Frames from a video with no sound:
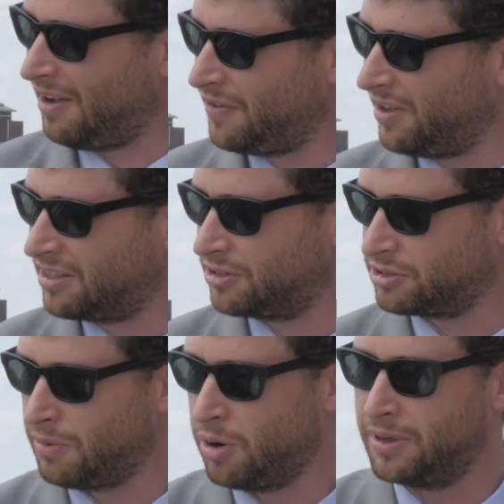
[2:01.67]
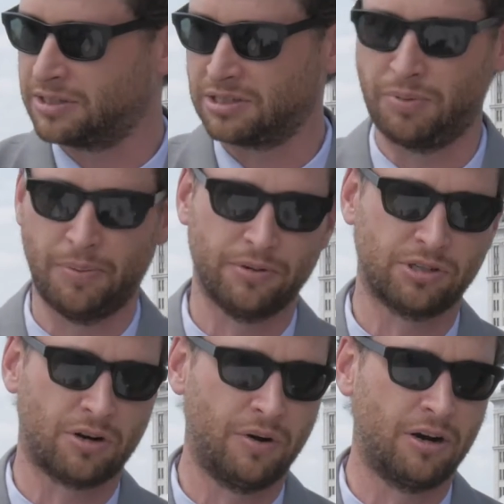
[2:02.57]
I feel like there's moments in people's
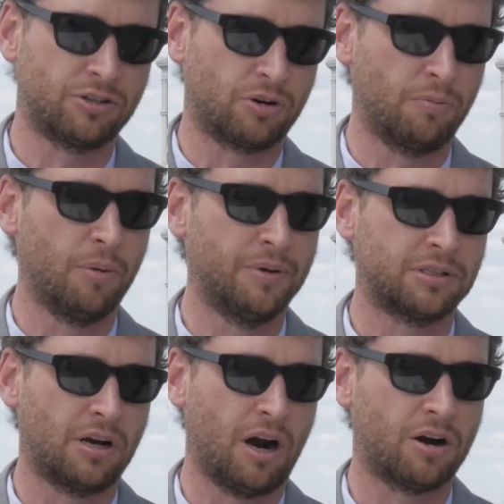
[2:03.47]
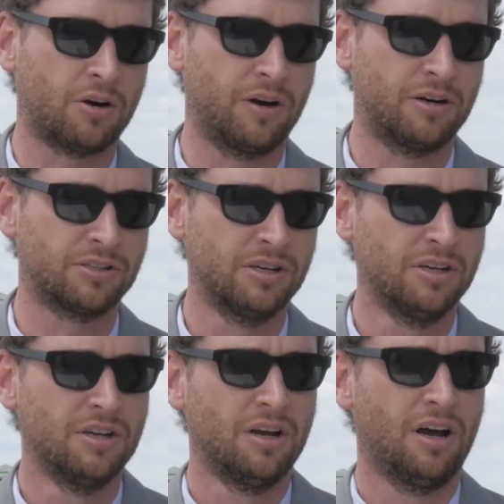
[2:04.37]
careers or moments in our careers
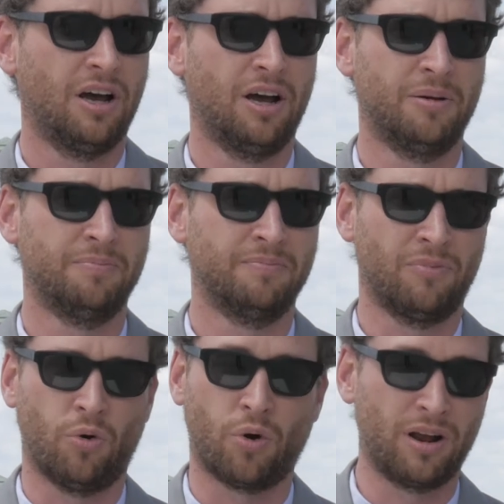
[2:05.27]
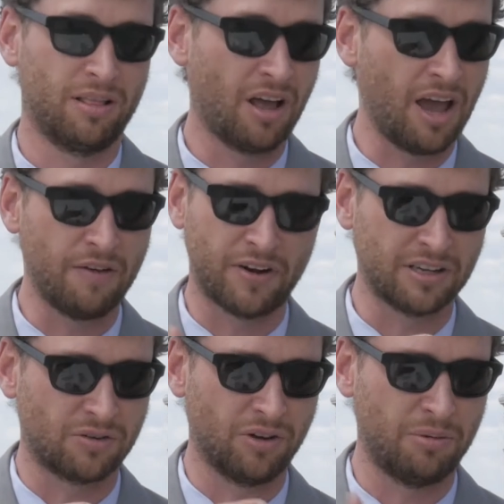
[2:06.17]
um, or in life, it
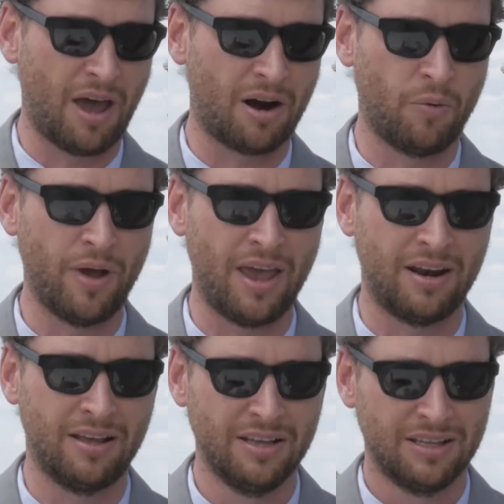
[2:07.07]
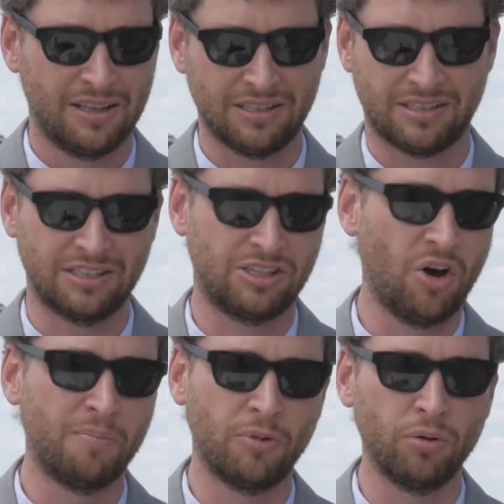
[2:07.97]
doesn't really matter when, that says,
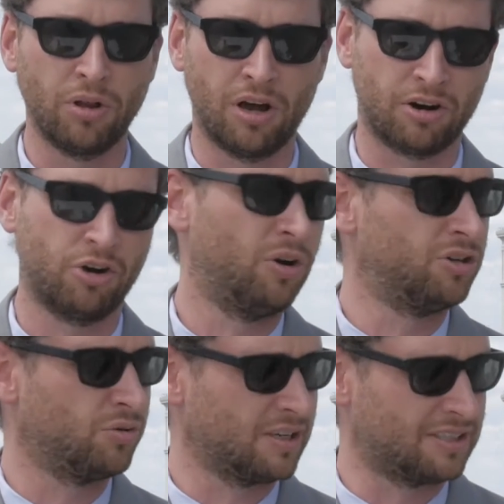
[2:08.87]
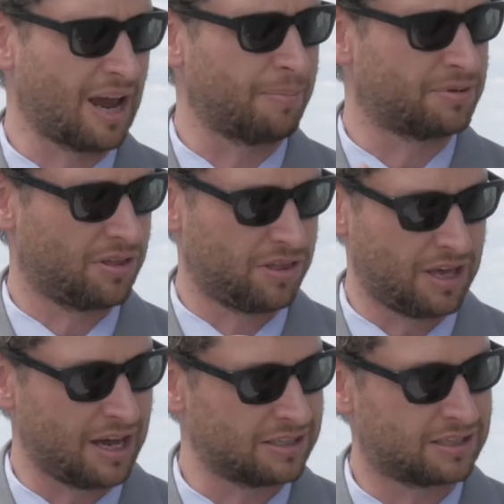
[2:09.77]
no, I'm no longer going to accept
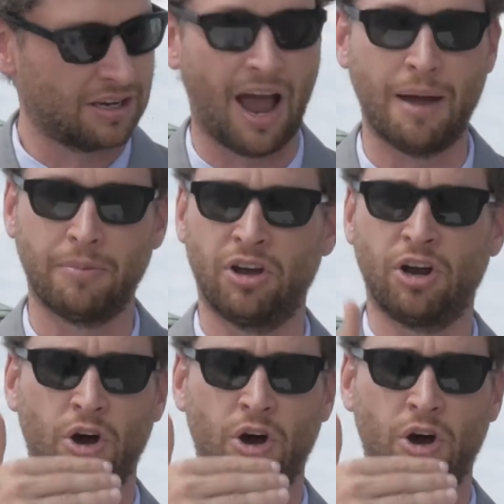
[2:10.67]
this, I'm going to